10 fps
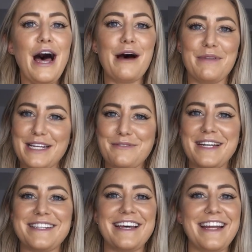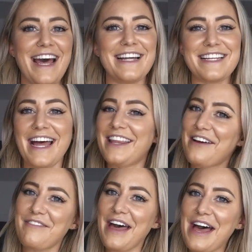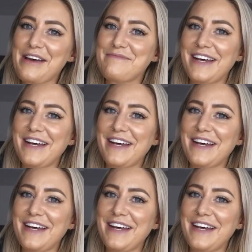Uh, but that's what I did and I love them.